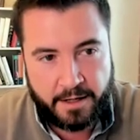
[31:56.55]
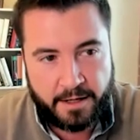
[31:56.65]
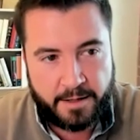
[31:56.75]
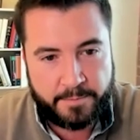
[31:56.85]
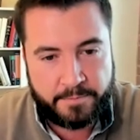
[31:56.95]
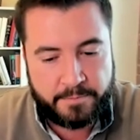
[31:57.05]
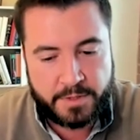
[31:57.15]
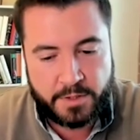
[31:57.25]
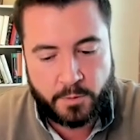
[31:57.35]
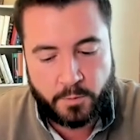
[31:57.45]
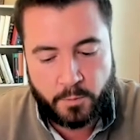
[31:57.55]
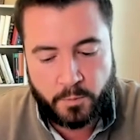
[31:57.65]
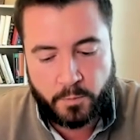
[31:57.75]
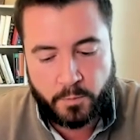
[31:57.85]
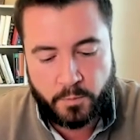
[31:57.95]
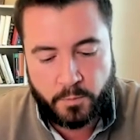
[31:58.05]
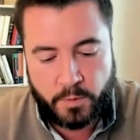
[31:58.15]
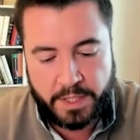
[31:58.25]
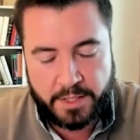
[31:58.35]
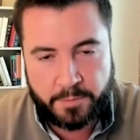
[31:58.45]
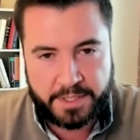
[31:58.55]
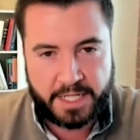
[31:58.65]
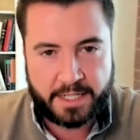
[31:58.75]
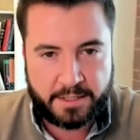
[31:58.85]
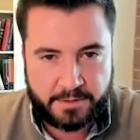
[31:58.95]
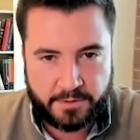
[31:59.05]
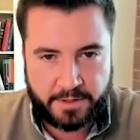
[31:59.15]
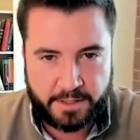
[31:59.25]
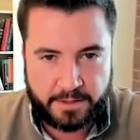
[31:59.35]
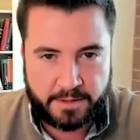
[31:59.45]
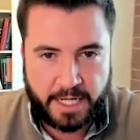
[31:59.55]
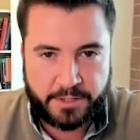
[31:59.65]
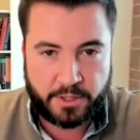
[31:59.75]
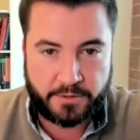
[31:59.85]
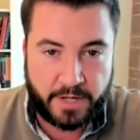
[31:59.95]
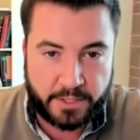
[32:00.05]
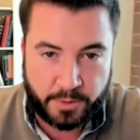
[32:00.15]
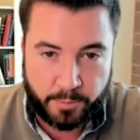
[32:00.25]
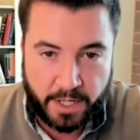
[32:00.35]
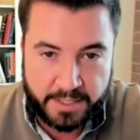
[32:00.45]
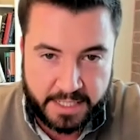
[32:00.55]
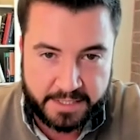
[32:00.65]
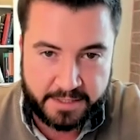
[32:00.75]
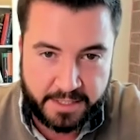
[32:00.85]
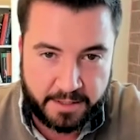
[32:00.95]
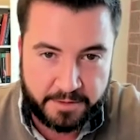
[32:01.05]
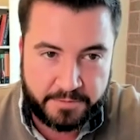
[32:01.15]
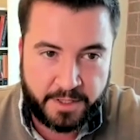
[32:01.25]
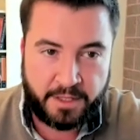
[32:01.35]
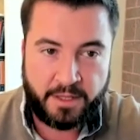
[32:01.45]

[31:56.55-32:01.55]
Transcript: Um, so we need to protect sort of the hydraulic fracturing process itself.